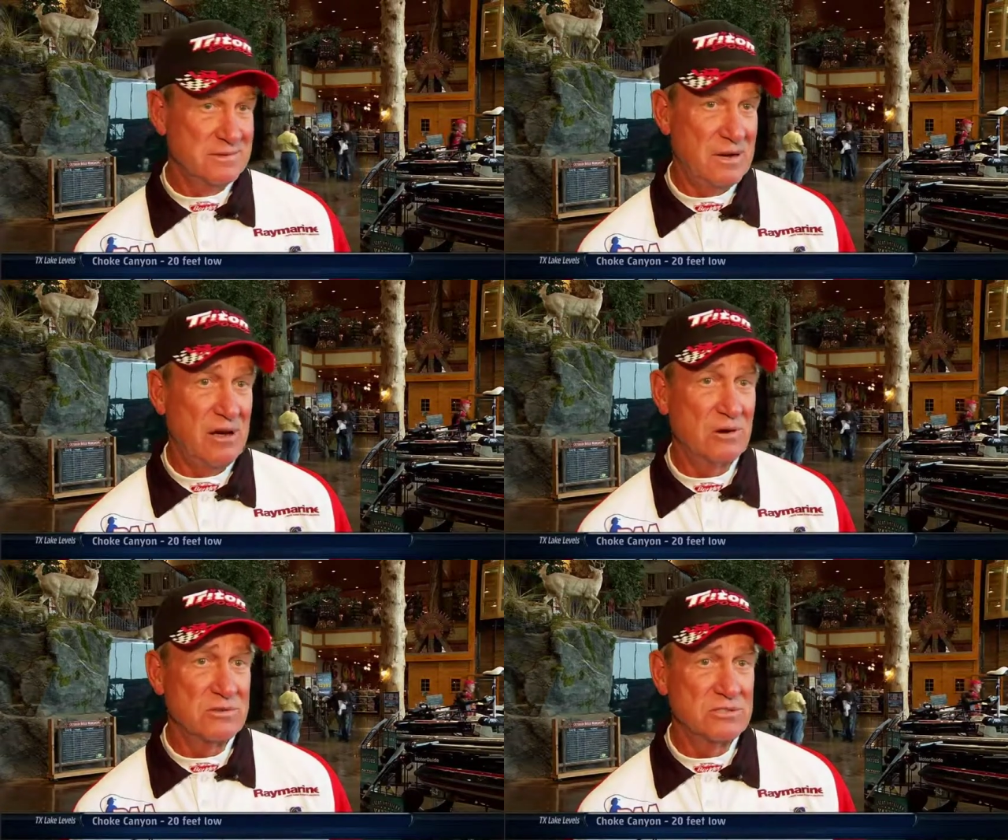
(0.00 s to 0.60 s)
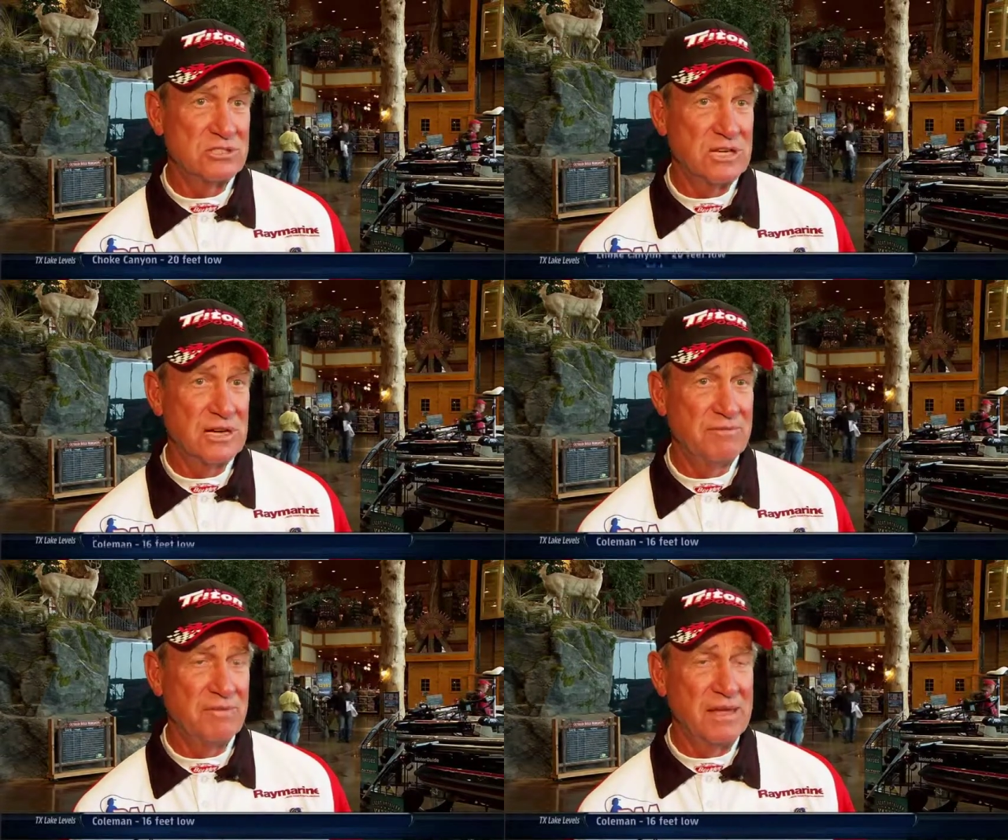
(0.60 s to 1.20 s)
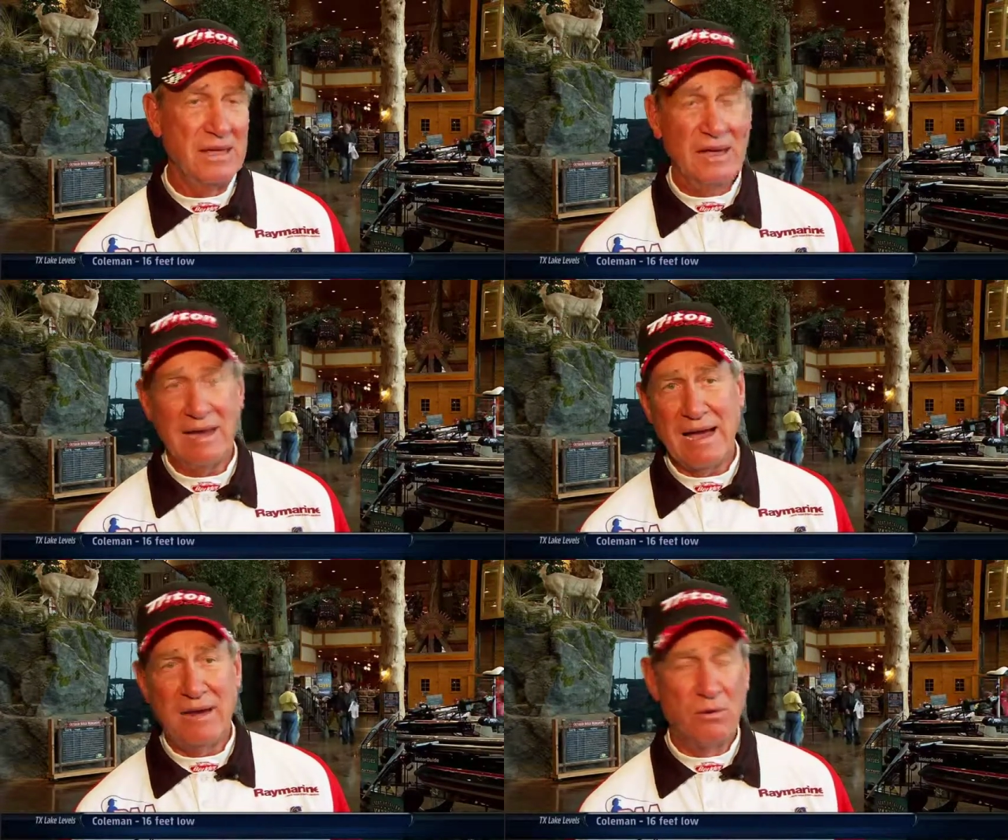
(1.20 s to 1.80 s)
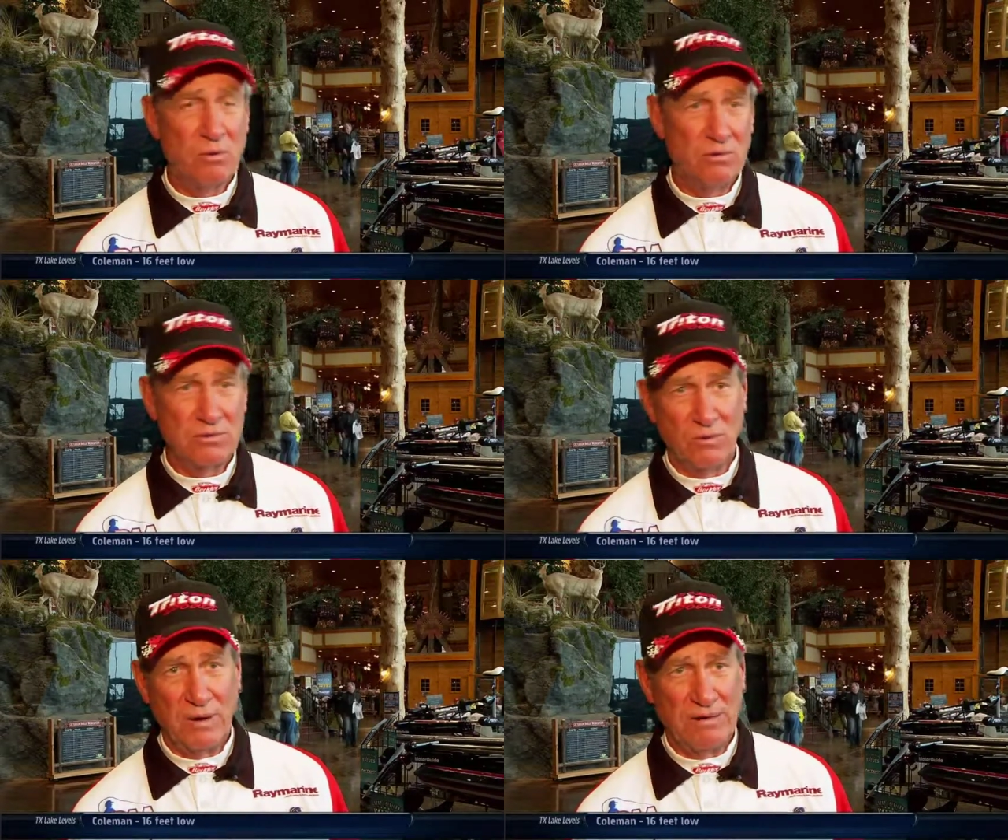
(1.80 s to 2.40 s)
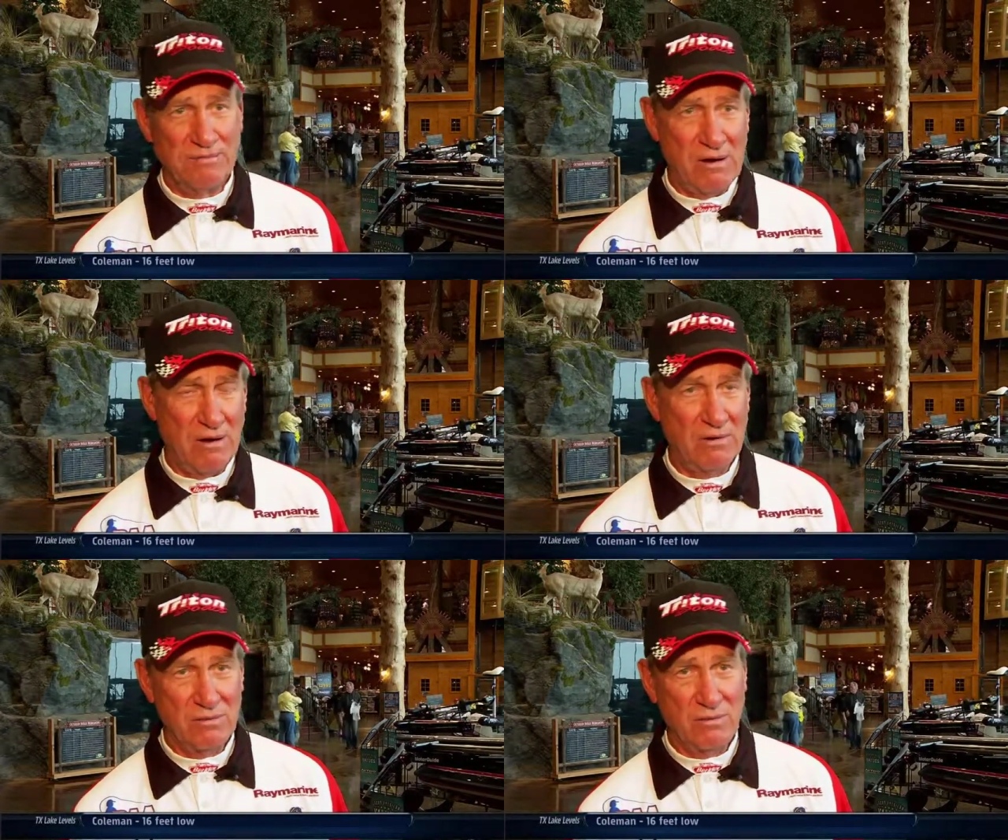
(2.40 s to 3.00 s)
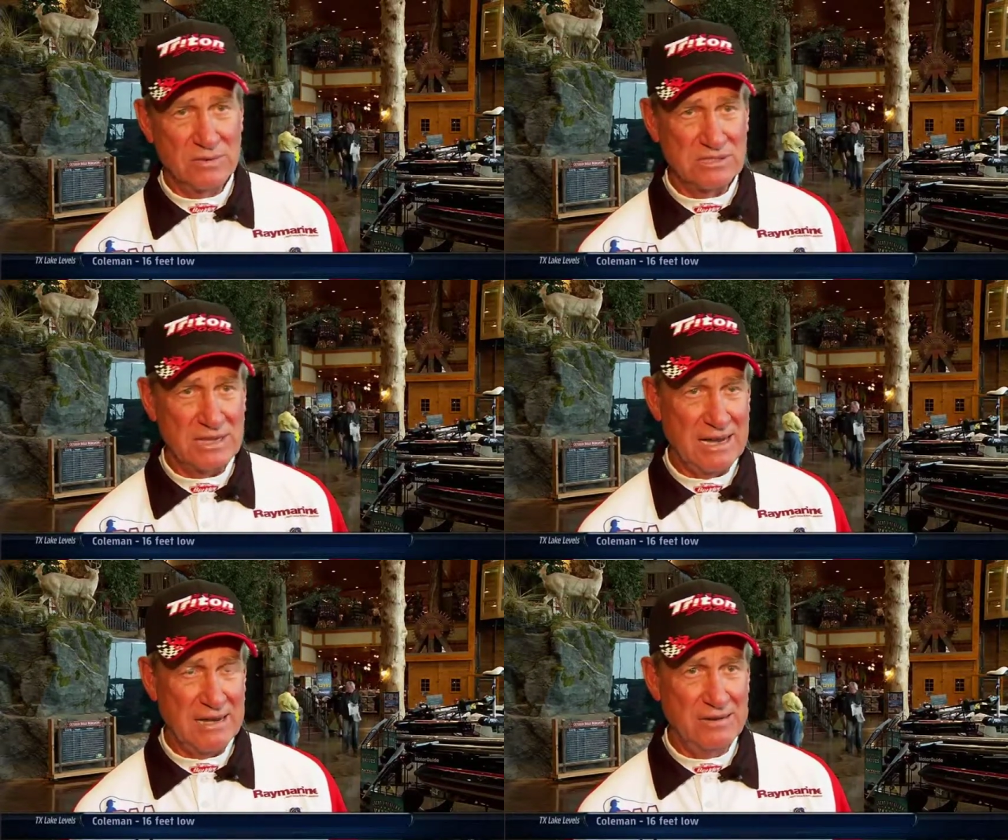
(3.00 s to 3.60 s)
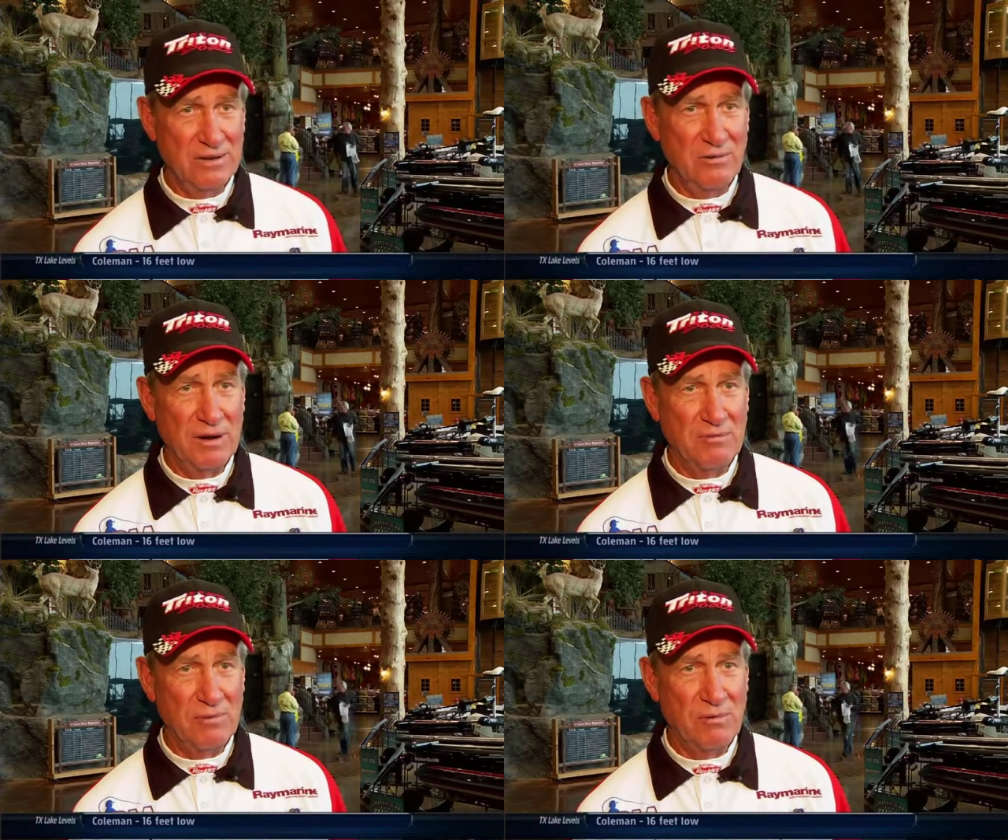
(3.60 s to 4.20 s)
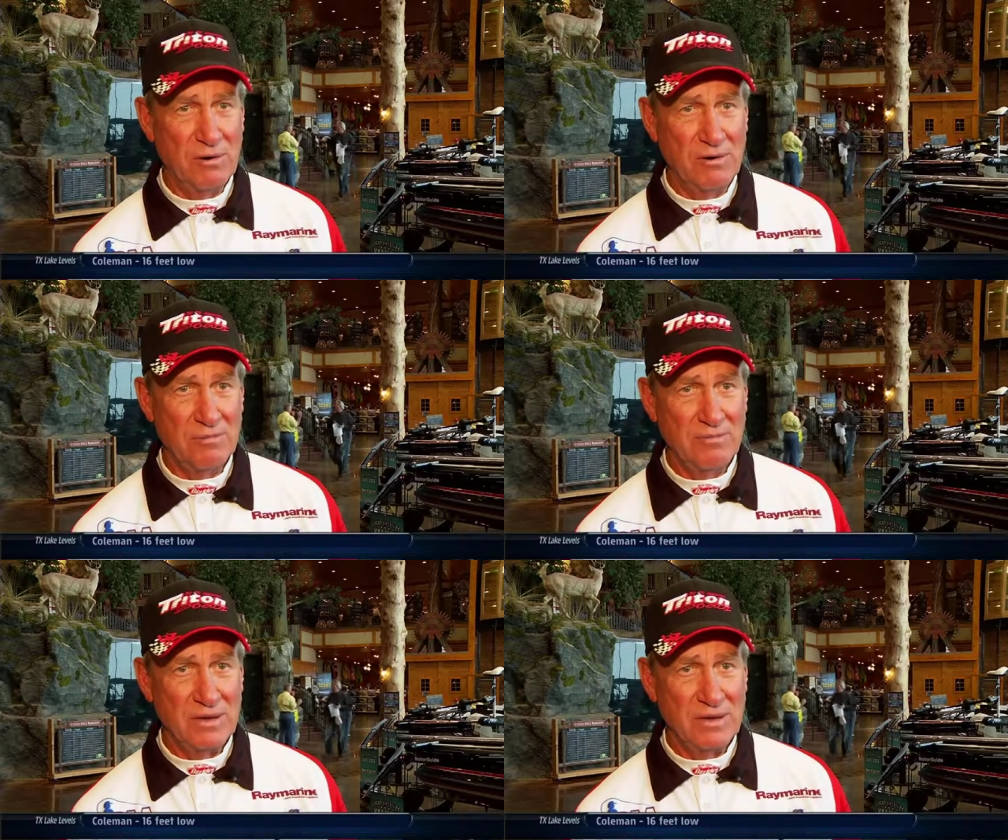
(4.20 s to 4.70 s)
logs and stuff. And I don't want the weight falling on one side, you know, away from the worm.